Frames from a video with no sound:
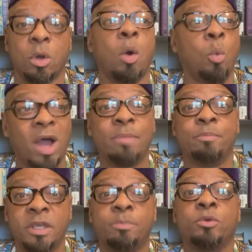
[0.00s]
white
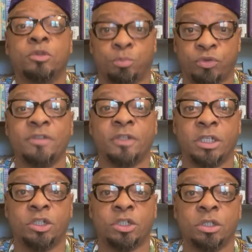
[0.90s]
people's
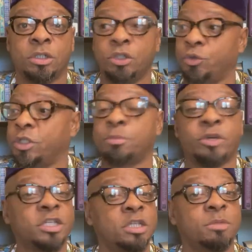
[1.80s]
privilege to
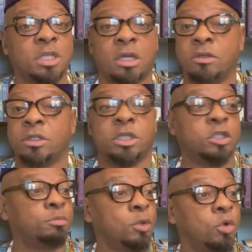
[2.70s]
express themselves and
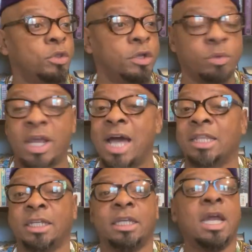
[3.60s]
explore their
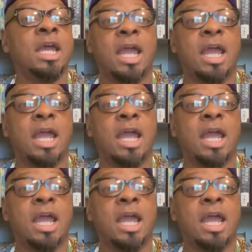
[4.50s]
reality